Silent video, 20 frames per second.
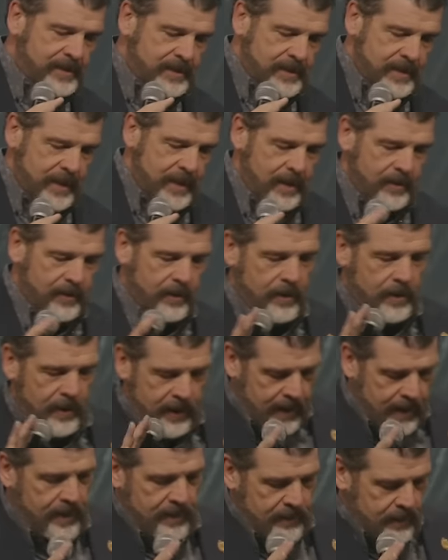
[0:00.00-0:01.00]
together,
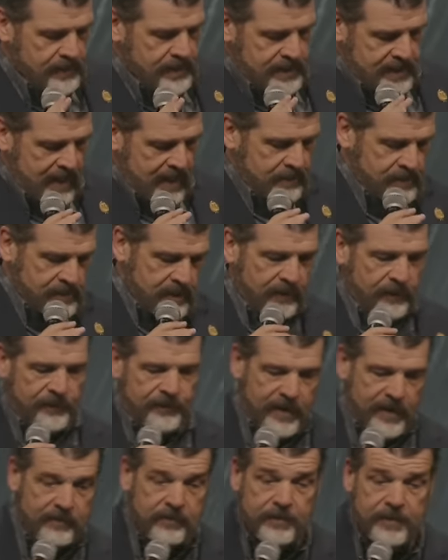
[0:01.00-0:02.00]
any of those tables of your
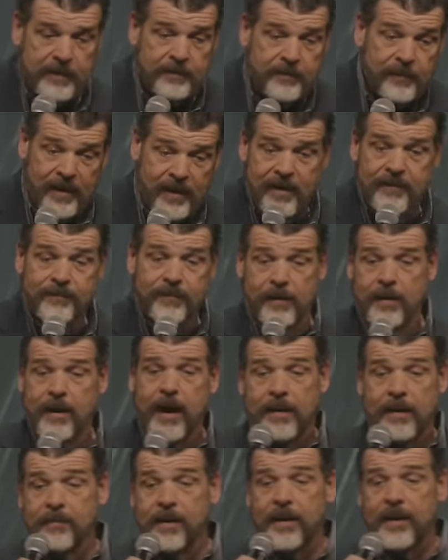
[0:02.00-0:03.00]
favorite people ever,
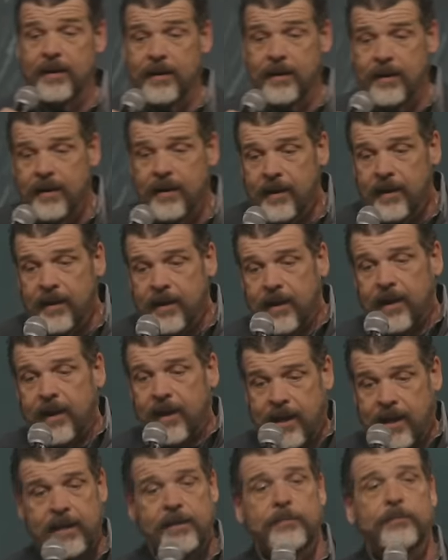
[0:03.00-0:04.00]
I mean,
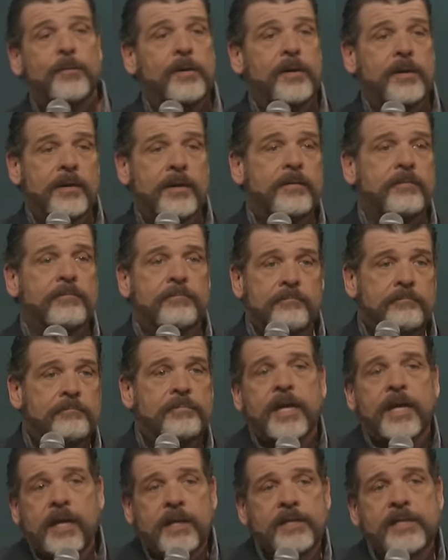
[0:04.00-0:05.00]
he would,
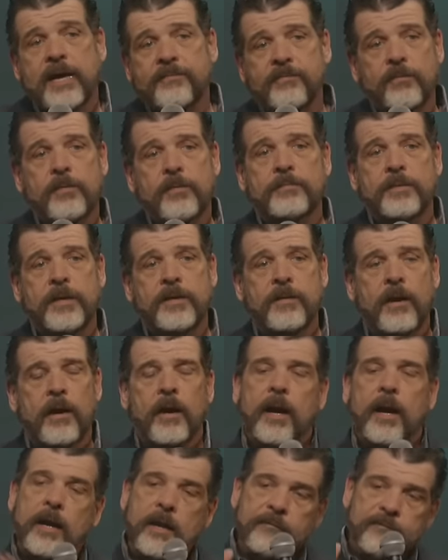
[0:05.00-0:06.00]
King David would be there.
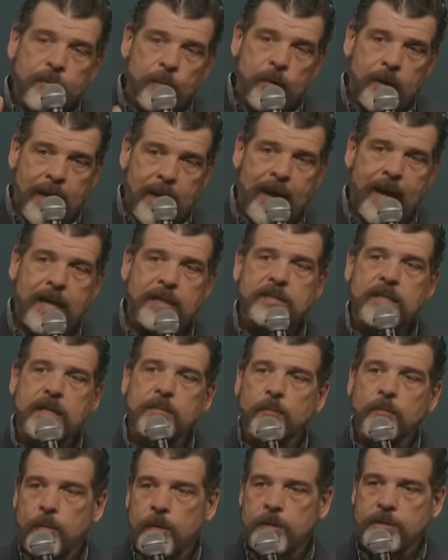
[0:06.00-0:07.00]
And if you were going to ask
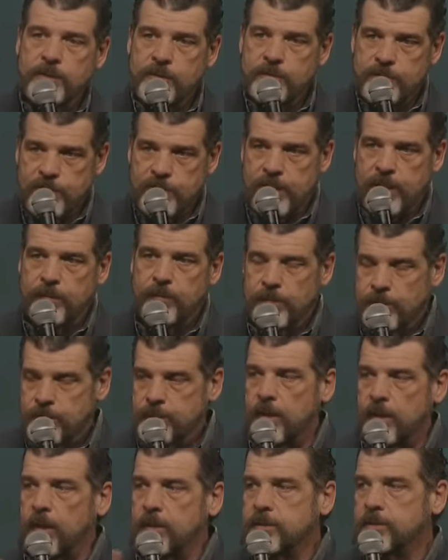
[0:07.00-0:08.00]
him, what's your secret
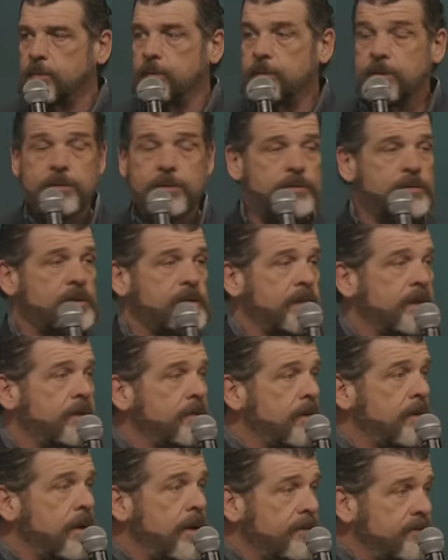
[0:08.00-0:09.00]
sauce? What's your
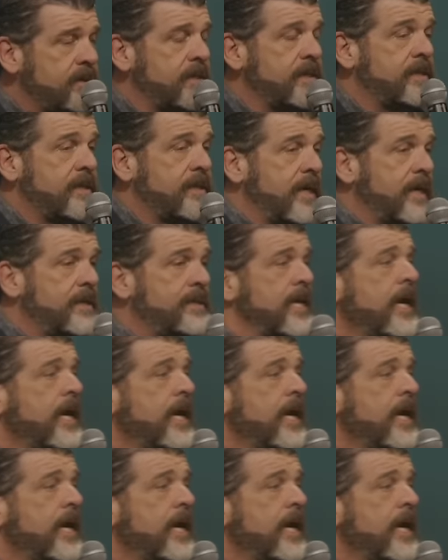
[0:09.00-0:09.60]
secret of success?